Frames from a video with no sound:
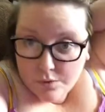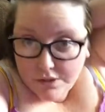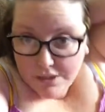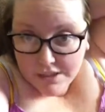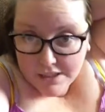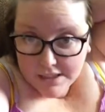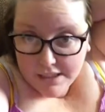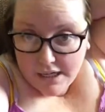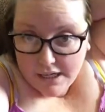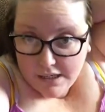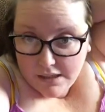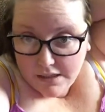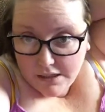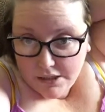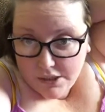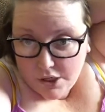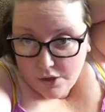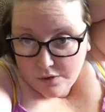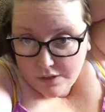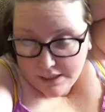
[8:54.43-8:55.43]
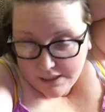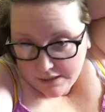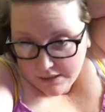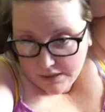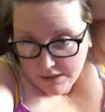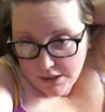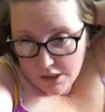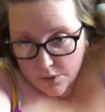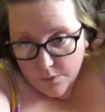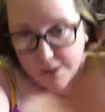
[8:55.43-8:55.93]
We're just kind of, you know, getting
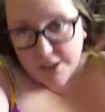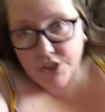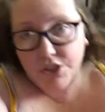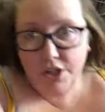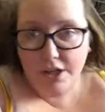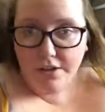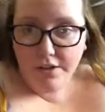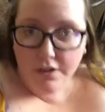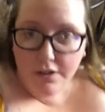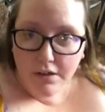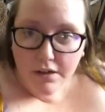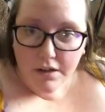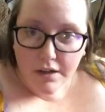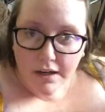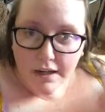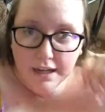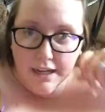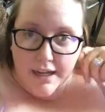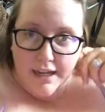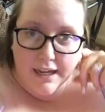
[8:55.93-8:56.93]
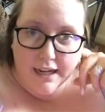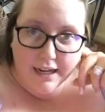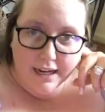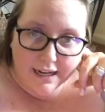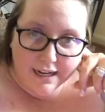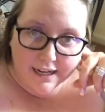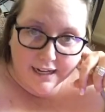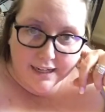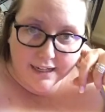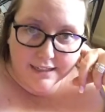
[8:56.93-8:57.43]
to know each other.
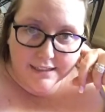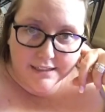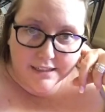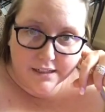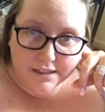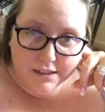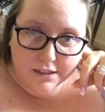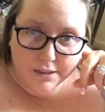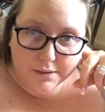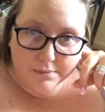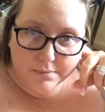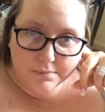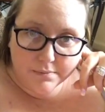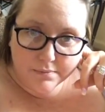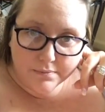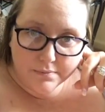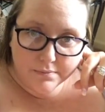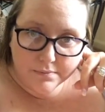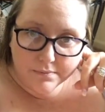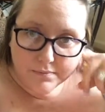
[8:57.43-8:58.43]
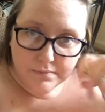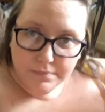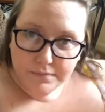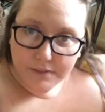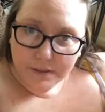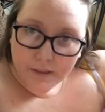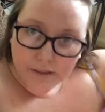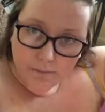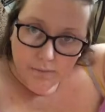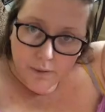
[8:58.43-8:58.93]
And,
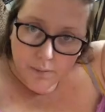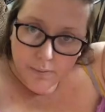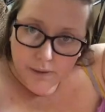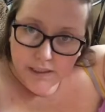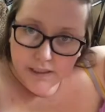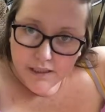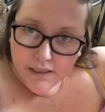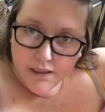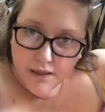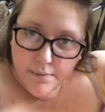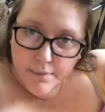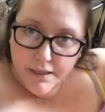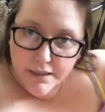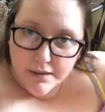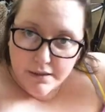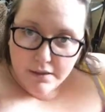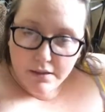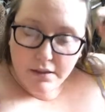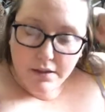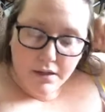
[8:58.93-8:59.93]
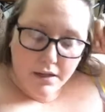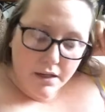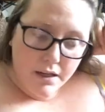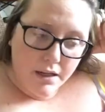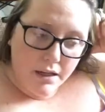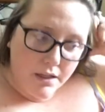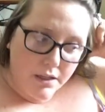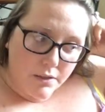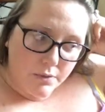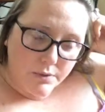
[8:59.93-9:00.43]
look at my mess I got back there.
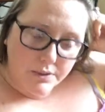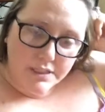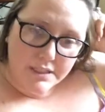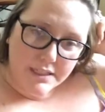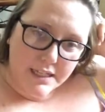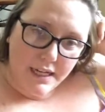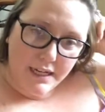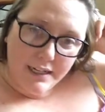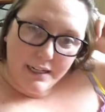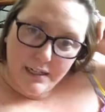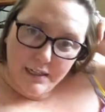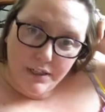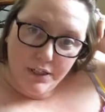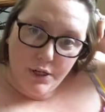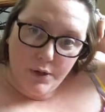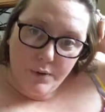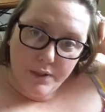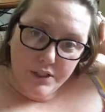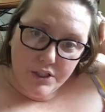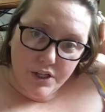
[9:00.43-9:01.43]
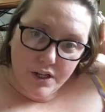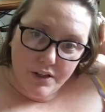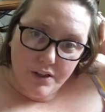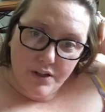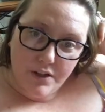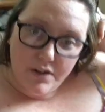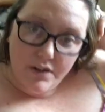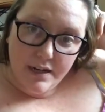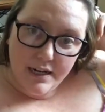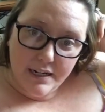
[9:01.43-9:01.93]
We're just kind of getting to know each
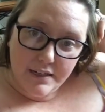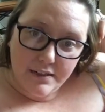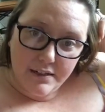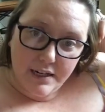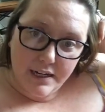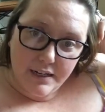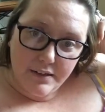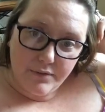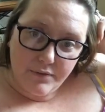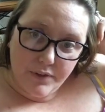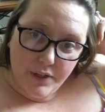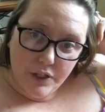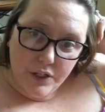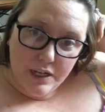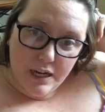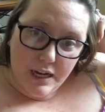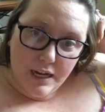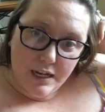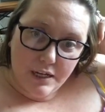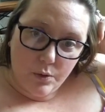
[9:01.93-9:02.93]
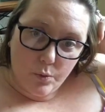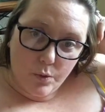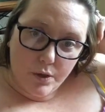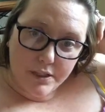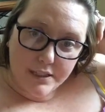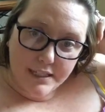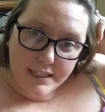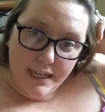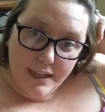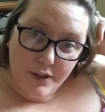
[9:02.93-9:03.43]
other and figuring out how to
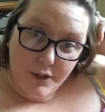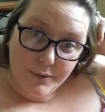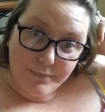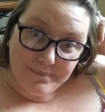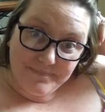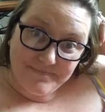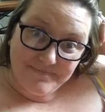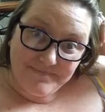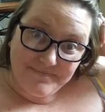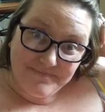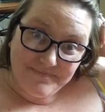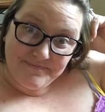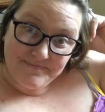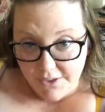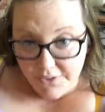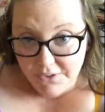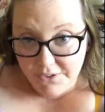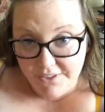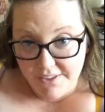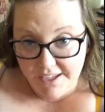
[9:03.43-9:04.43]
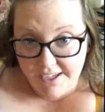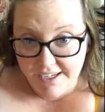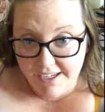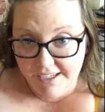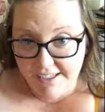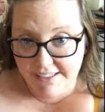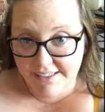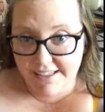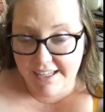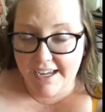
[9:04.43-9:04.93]
work together. Another
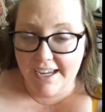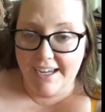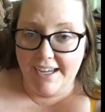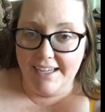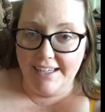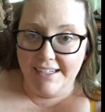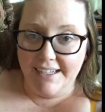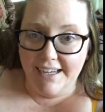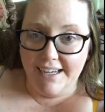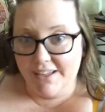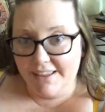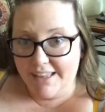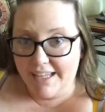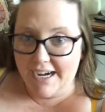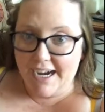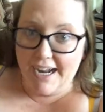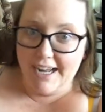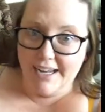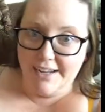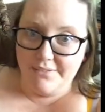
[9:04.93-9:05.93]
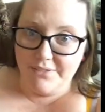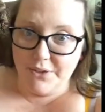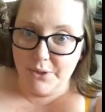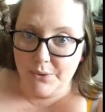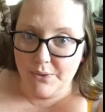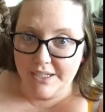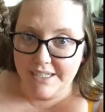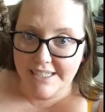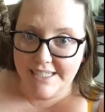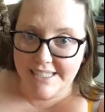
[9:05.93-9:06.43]
thing that I have
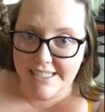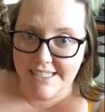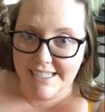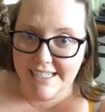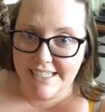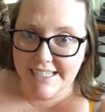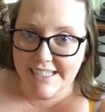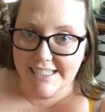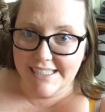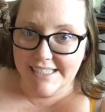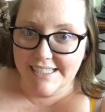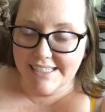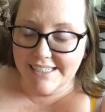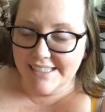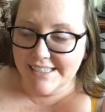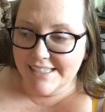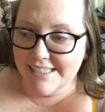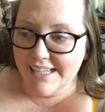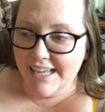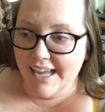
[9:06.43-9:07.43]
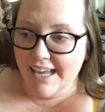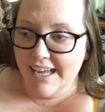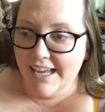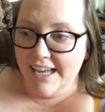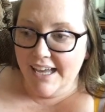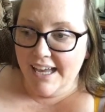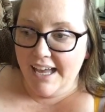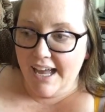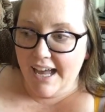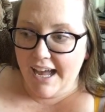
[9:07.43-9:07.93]
noticed is
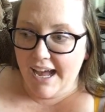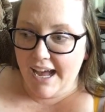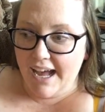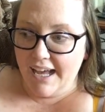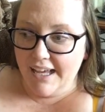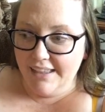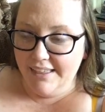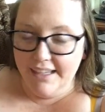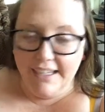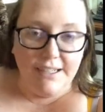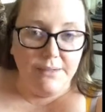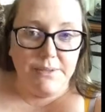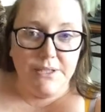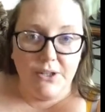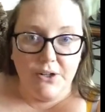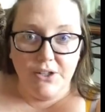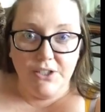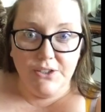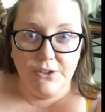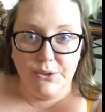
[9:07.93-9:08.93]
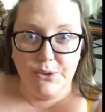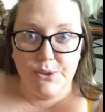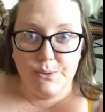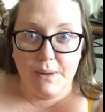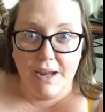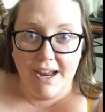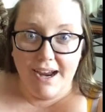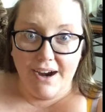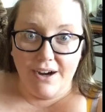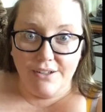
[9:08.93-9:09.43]
I think I'm starting to lose
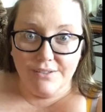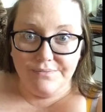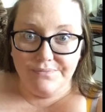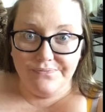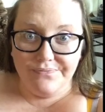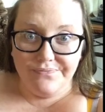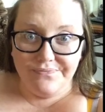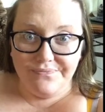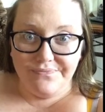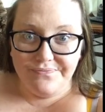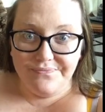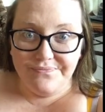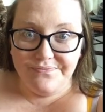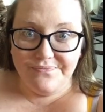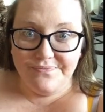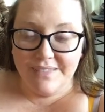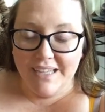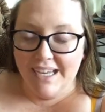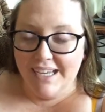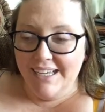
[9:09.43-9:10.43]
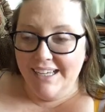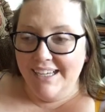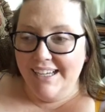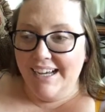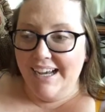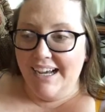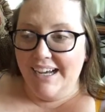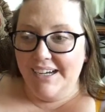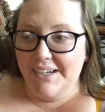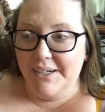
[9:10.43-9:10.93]
my hair.
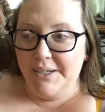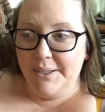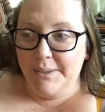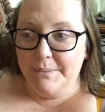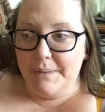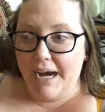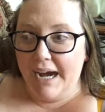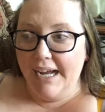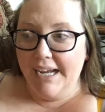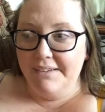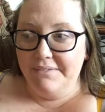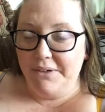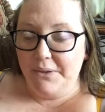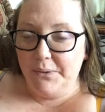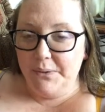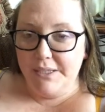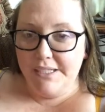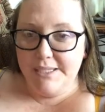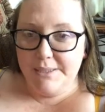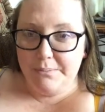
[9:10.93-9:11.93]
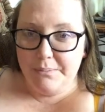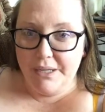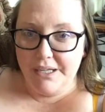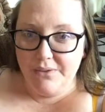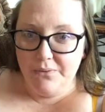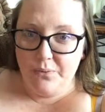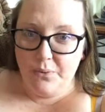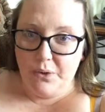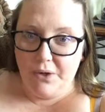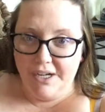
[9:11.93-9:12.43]
I have always
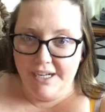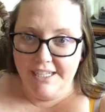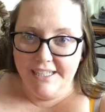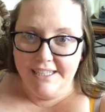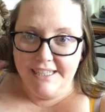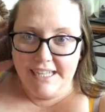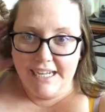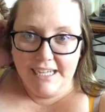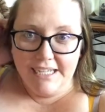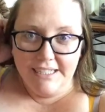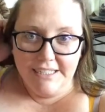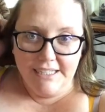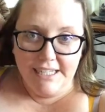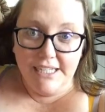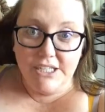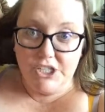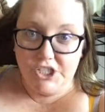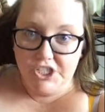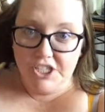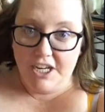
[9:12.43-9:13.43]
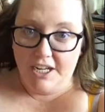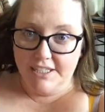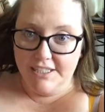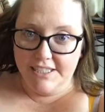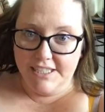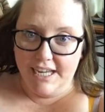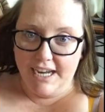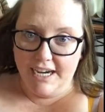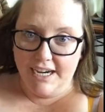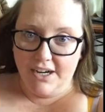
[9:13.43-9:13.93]
been one that
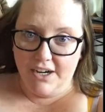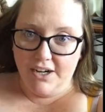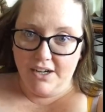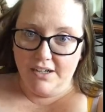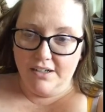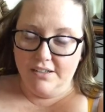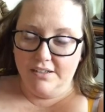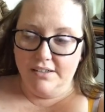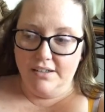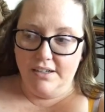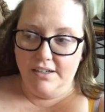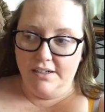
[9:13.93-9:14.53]
sheds hair.